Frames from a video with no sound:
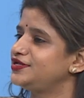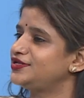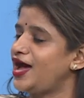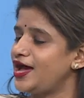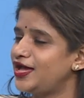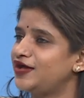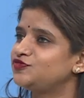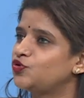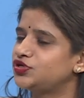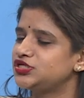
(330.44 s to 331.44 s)
I have
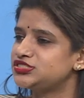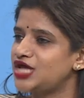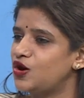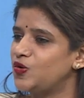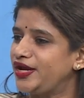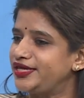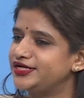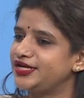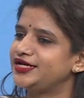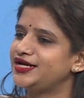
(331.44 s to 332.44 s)
noticed how
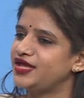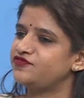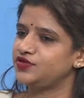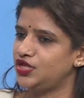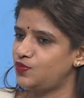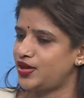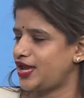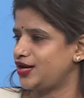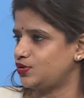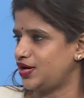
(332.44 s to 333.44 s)
irritated I feel when
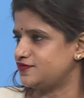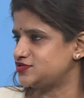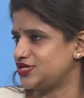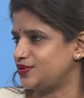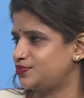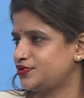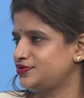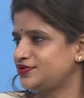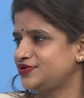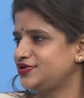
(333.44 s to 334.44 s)
I don't have sleep.
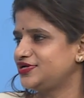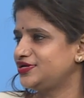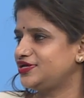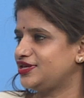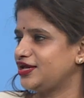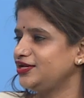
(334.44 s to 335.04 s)
Right?